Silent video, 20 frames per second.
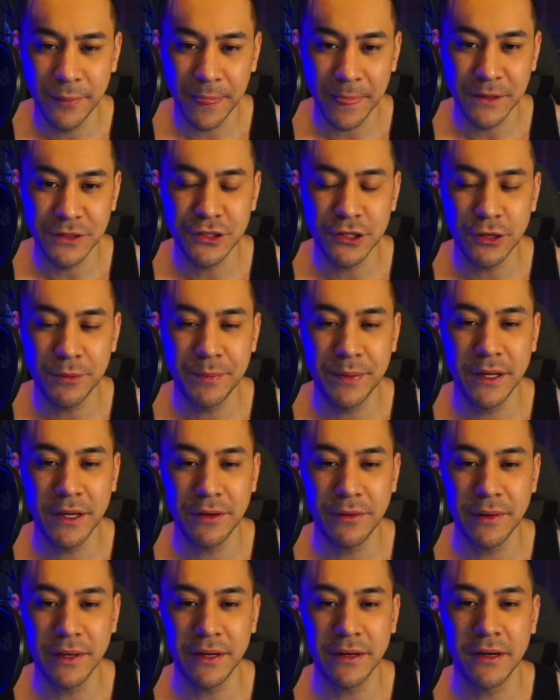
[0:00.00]

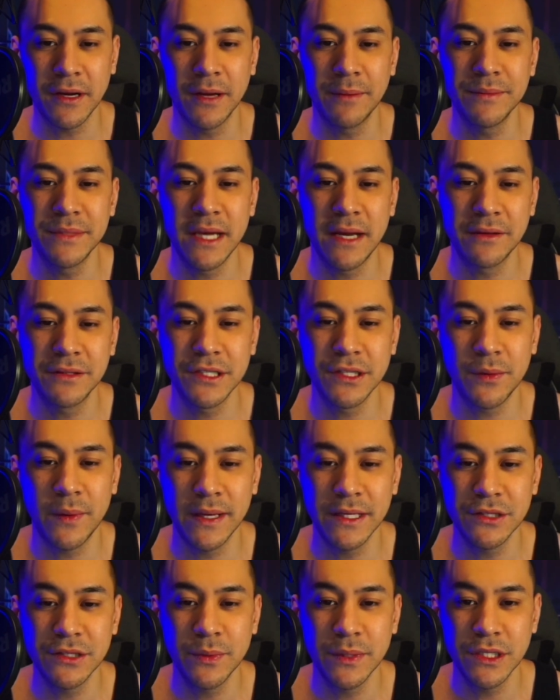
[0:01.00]
Superior comes out, so I
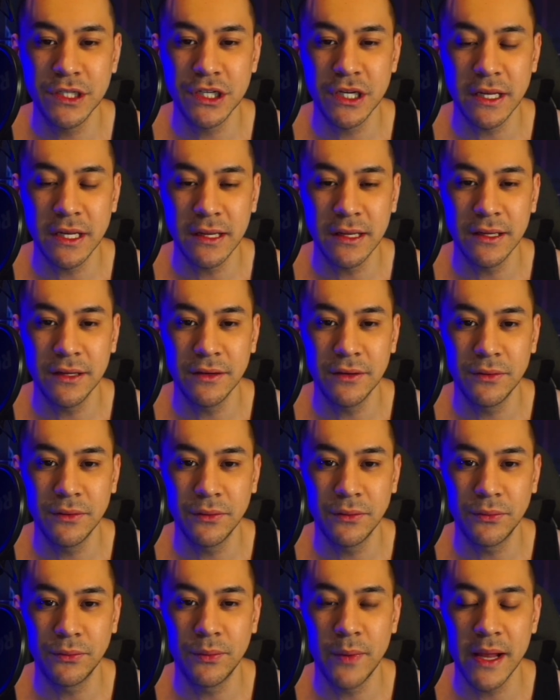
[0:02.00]
switch in
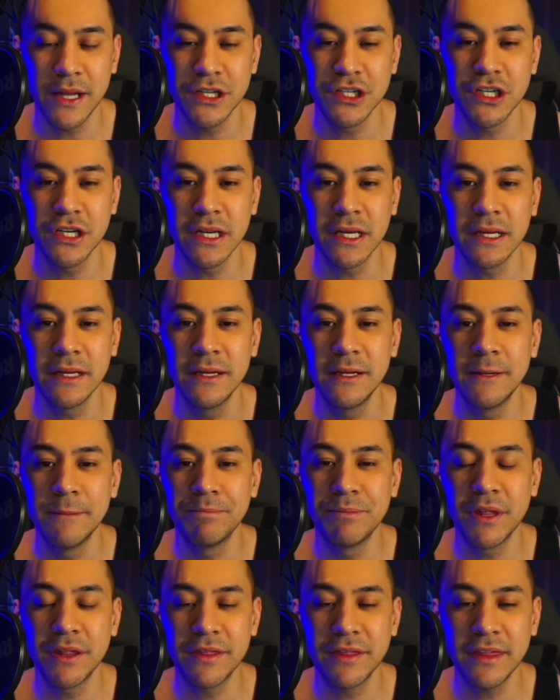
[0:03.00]
Reggie.
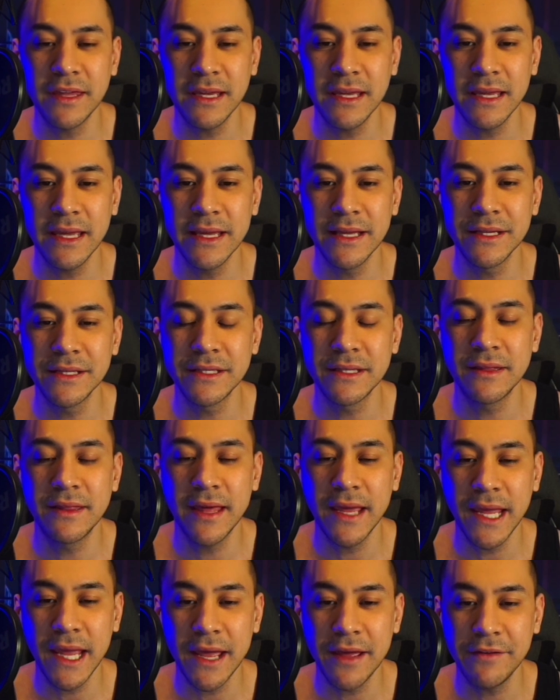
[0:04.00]
The thing is,
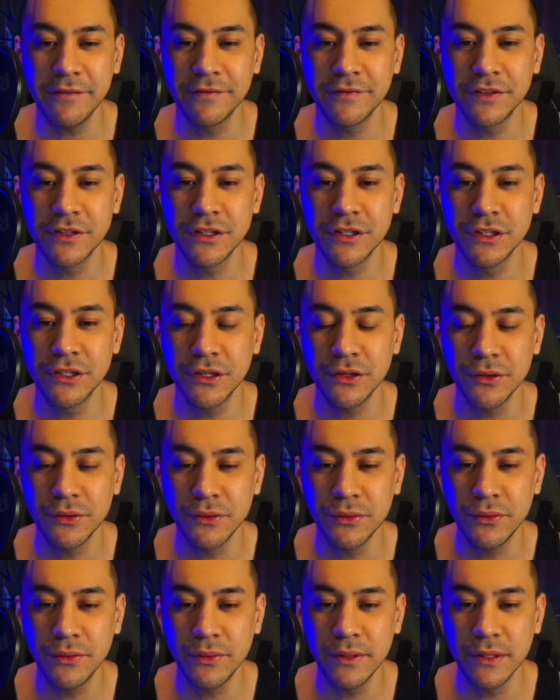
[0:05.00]
they have
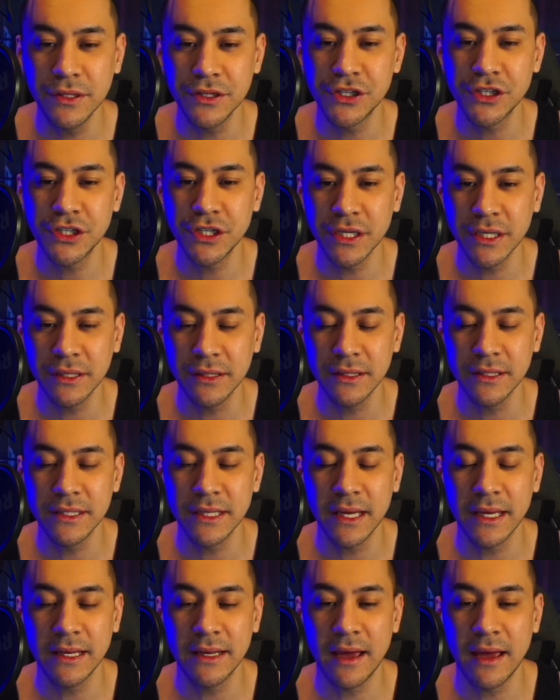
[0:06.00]
2 shields
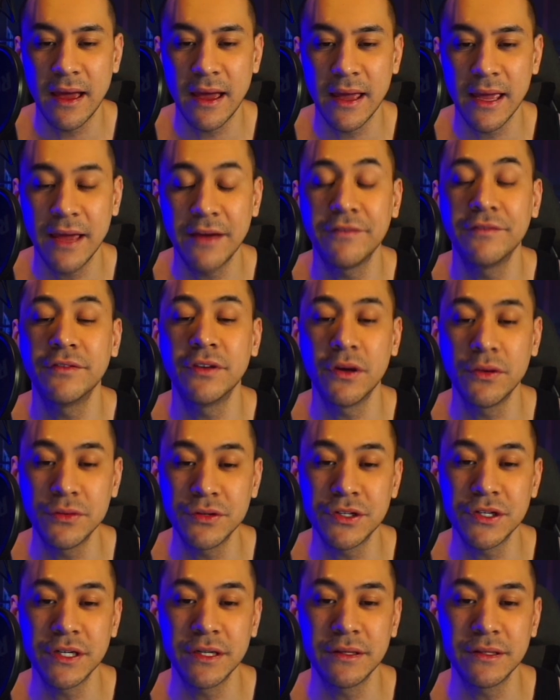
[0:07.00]
and I have no
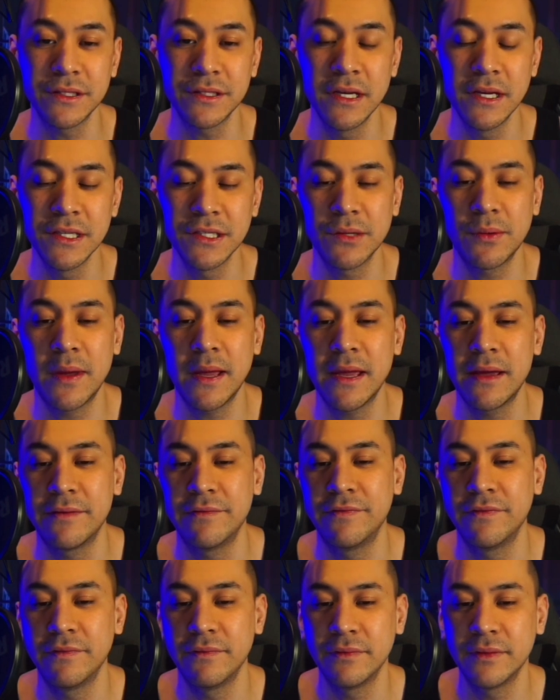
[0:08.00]
shields. So I
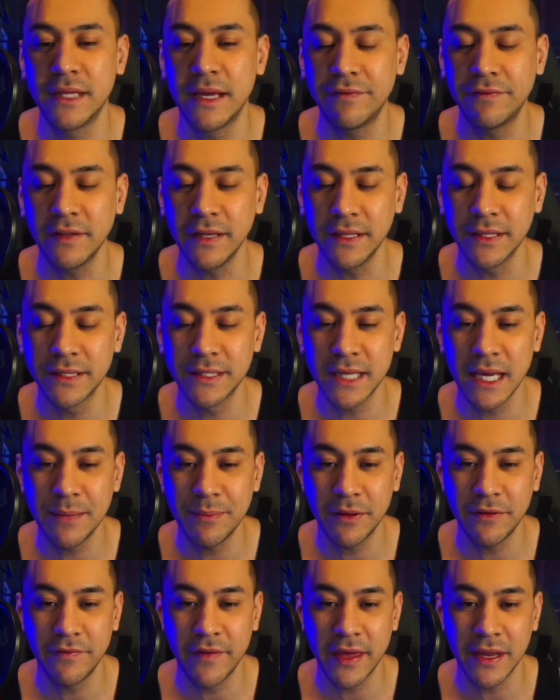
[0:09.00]
have definitely the type
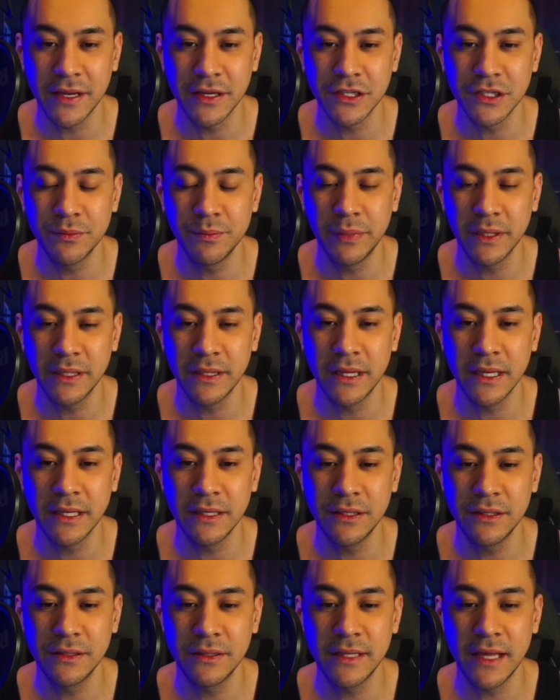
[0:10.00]
advantage, but they
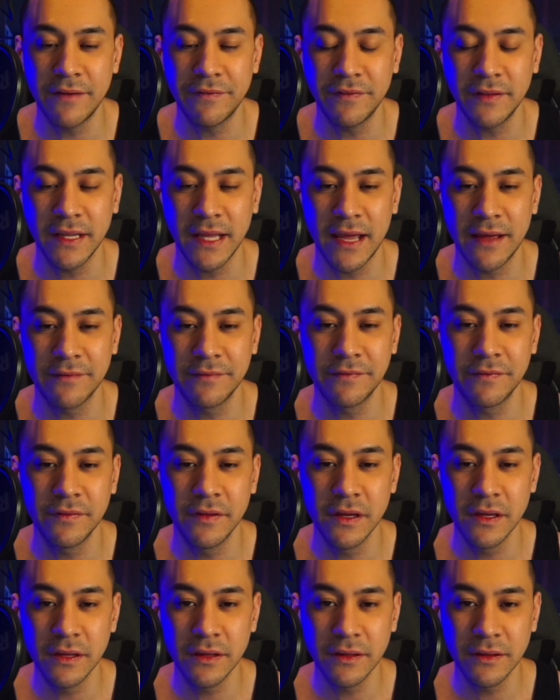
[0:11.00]
definitely have
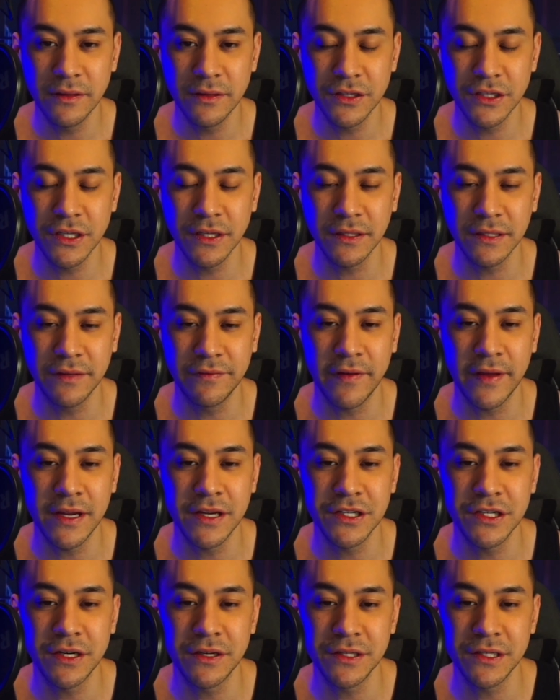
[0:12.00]
shield
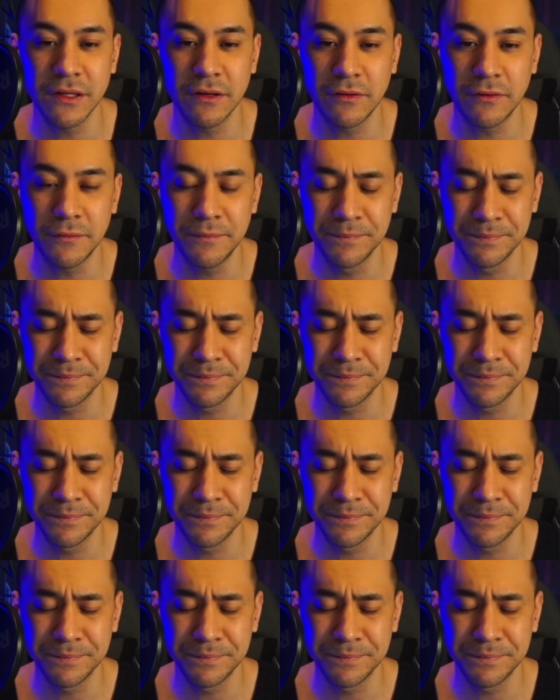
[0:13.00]
advantage here. So